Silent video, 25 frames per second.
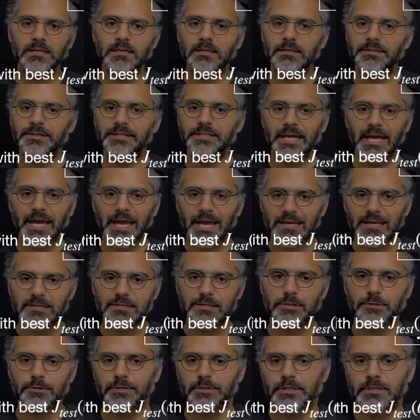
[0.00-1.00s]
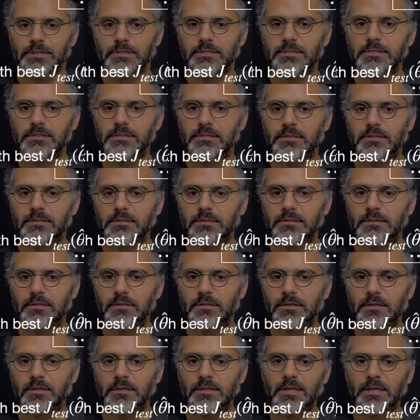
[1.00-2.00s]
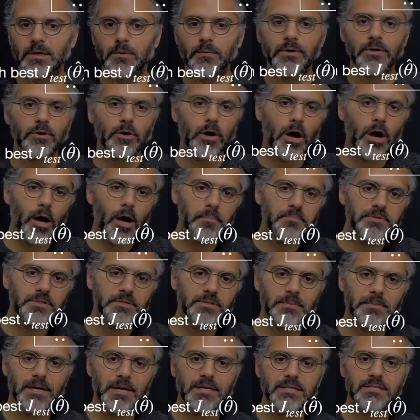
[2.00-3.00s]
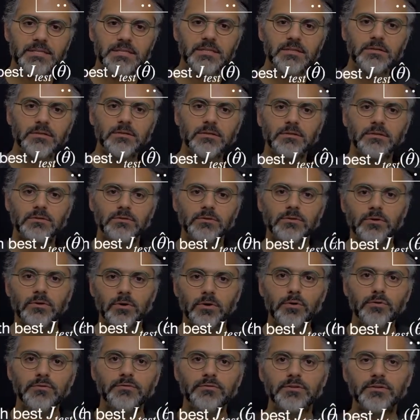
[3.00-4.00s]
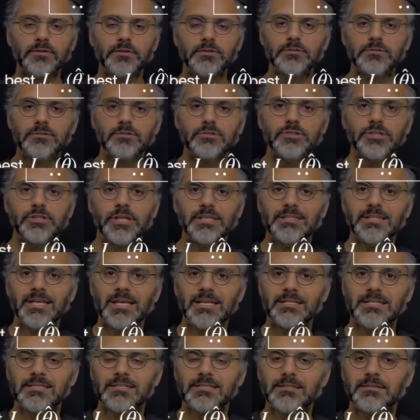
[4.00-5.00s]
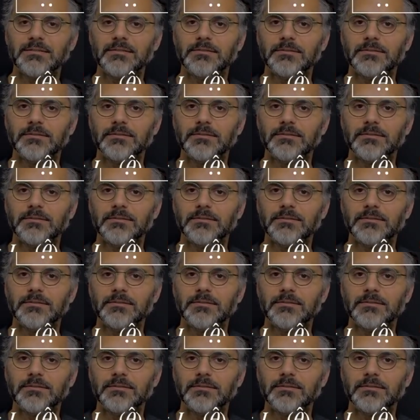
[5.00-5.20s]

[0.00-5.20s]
The answer is that we're optimizing over JTest.